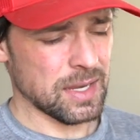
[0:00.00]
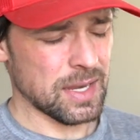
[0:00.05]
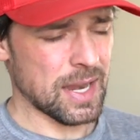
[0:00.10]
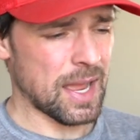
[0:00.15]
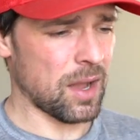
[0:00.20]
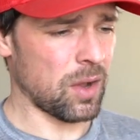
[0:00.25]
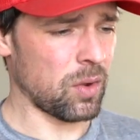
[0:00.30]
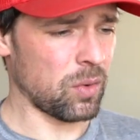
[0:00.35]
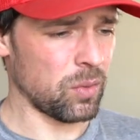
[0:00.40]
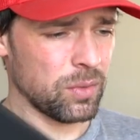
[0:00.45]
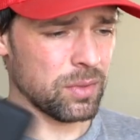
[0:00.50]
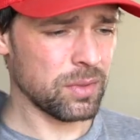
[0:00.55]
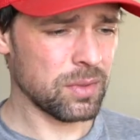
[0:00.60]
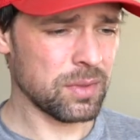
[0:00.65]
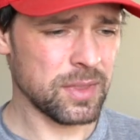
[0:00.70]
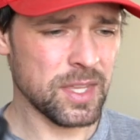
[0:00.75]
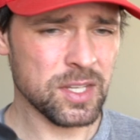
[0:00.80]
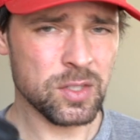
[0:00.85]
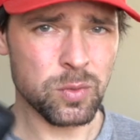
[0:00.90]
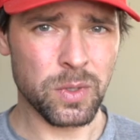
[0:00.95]
Now,
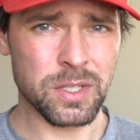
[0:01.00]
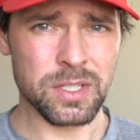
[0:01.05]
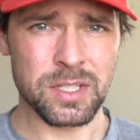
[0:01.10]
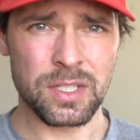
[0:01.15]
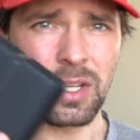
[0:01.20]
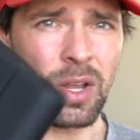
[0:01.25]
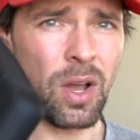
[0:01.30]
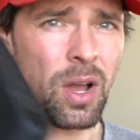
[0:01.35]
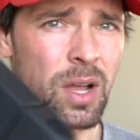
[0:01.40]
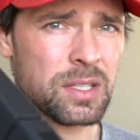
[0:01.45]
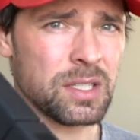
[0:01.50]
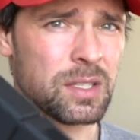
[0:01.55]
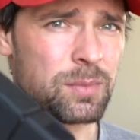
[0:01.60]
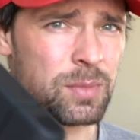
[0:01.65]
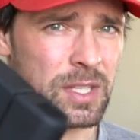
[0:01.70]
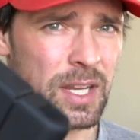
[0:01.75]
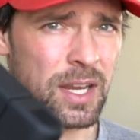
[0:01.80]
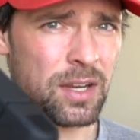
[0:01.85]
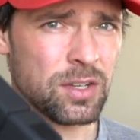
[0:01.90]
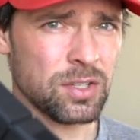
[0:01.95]
this one's not
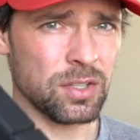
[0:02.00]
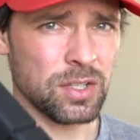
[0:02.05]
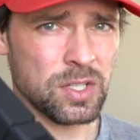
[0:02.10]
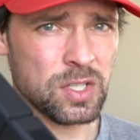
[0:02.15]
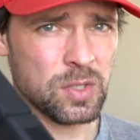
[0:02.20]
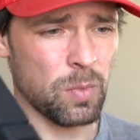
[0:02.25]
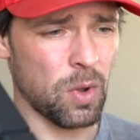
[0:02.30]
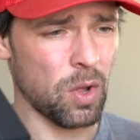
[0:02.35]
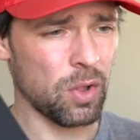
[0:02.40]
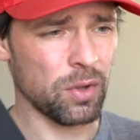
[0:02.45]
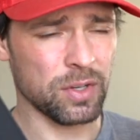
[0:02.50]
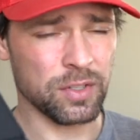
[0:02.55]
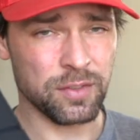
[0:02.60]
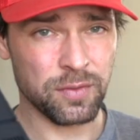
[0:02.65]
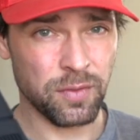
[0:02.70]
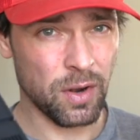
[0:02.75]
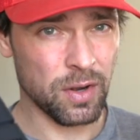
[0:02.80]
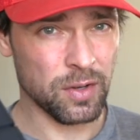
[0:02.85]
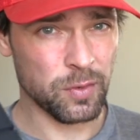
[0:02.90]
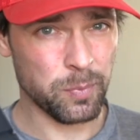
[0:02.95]
substantially smaller as
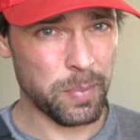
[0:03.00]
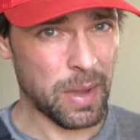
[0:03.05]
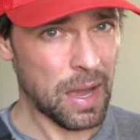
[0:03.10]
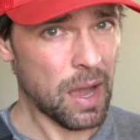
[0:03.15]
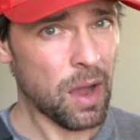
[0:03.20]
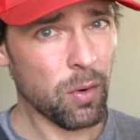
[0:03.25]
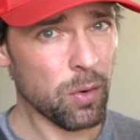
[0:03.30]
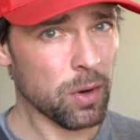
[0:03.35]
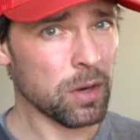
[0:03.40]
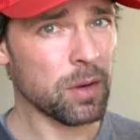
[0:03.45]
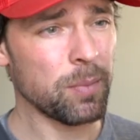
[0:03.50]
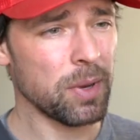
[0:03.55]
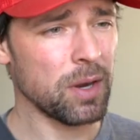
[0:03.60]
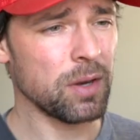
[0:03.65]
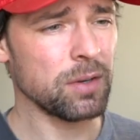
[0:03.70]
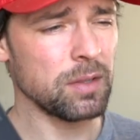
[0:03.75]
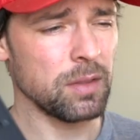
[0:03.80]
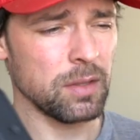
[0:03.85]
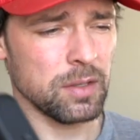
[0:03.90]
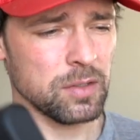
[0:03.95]
far as power
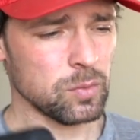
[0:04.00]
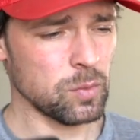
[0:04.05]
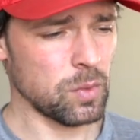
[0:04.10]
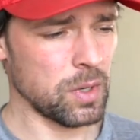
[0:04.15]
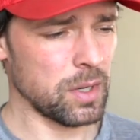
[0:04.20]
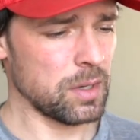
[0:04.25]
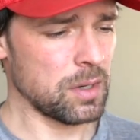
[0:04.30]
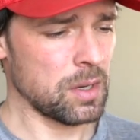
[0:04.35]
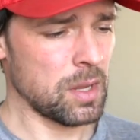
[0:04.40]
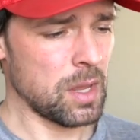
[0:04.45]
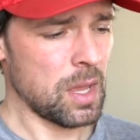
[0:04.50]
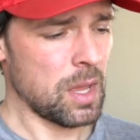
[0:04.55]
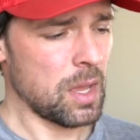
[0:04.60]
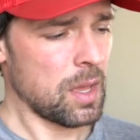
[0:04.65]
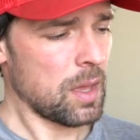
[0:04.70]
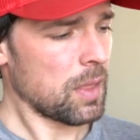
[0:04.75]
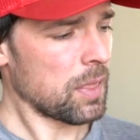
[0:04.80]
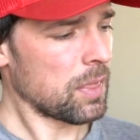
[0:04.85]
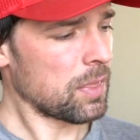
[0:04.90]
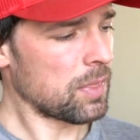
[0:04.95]
compared to this one.
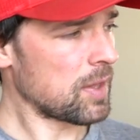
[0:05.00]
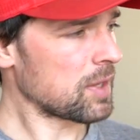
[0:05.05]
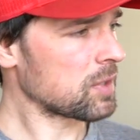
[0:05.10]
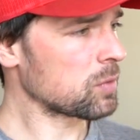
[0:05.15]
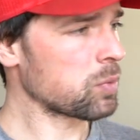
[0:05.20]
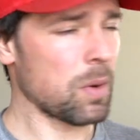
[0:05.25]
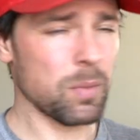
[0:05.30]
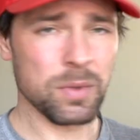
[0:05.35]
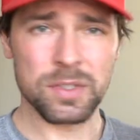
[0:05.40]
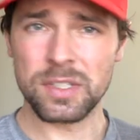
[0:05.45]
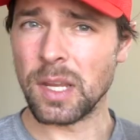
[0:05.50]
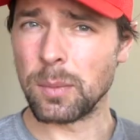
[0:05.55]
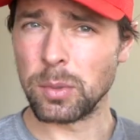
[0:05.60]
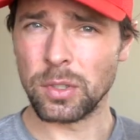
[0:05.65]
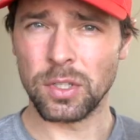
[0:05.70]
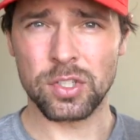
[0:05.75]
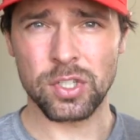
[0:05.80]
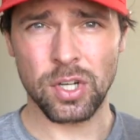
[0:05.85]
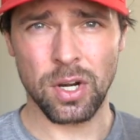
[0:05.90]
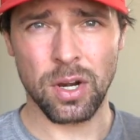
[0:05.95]
This one was
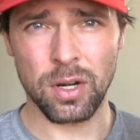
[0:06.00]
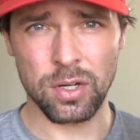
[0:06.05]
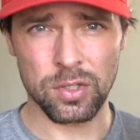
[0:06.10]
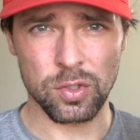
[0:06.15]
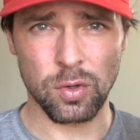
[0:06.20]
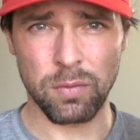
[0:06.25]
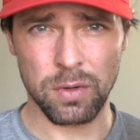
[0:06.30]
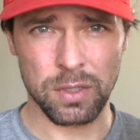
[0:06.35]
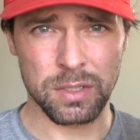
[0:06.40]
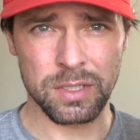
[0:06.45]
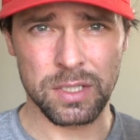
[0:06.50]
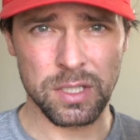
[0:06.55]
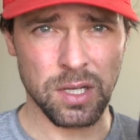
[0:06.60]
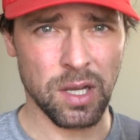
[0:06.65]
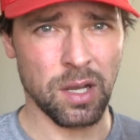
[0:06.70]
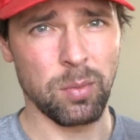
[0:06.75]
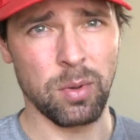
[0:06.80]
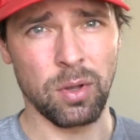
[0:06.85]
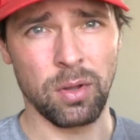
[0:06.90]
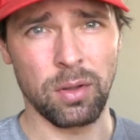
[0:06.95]
able to charge over
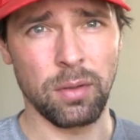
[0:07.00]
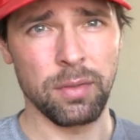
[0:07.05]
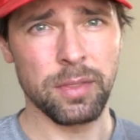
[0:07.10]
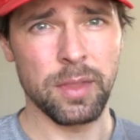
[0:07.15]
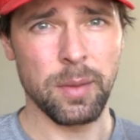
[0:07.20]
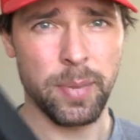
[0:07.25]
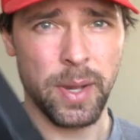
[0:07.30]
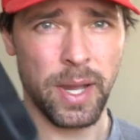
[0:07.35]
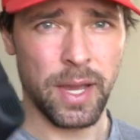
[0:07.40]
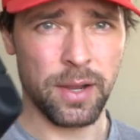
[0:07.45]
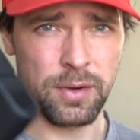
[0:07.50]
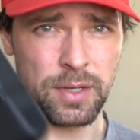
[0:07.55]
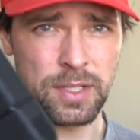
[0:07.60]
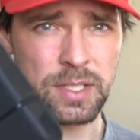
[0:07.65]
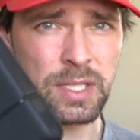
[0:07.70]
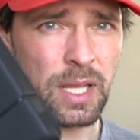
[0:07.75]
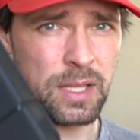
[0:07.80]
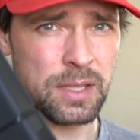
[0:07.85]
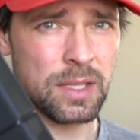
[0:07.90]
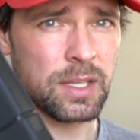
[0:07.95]
double the
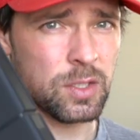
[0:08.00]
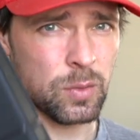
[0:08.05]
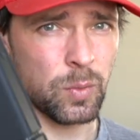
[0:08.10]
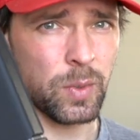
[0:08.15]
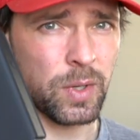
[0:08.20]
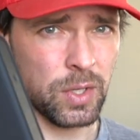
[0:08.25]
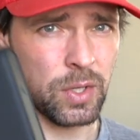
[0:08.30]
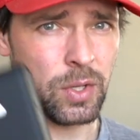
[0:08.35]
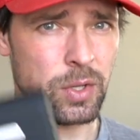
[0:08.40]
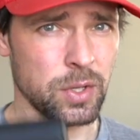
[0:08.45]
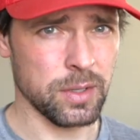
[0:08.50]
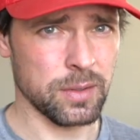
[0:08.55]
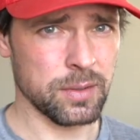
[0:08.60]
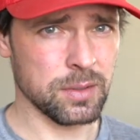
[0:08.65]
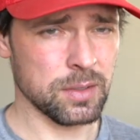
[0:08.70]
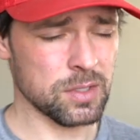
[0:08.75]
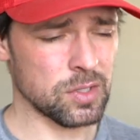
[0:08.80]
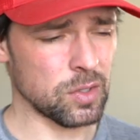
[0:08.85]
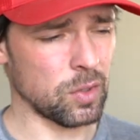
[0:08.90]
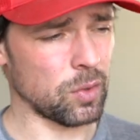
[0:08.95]
batteries that this one could.
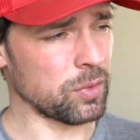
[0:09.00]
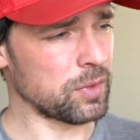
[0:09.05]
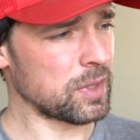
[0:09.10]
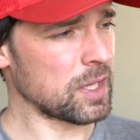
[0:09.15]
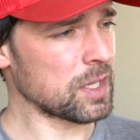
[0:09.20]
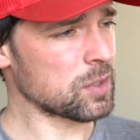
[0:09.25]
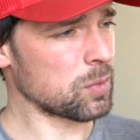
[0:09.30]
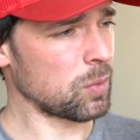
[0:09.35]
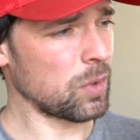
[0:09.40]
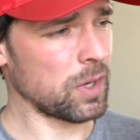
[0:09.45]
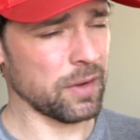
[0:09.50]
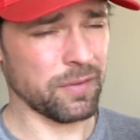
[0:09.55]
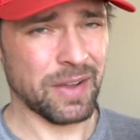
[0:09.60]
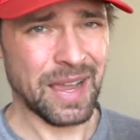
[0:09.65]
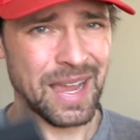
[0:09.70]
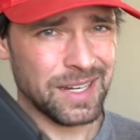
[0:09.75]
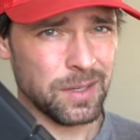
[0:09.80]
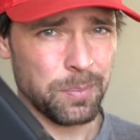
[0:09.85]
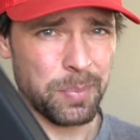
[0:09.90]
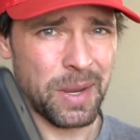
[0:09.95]
So this one, if
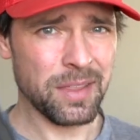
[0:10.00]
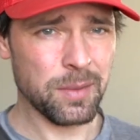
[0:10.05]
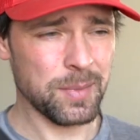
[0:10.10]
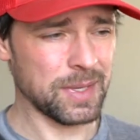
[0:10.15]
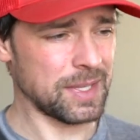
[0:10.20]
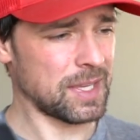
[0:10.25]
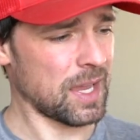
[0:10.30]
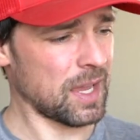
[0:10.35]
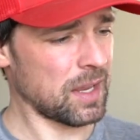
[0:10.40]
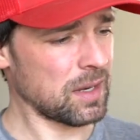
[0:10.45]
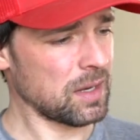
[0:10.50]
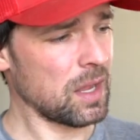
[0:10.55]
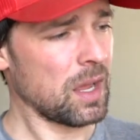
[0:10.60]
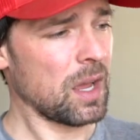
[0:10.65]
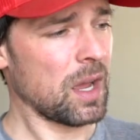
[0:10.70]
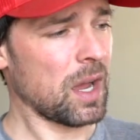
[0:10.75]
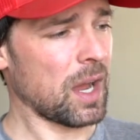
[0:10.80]
I had to buy them again,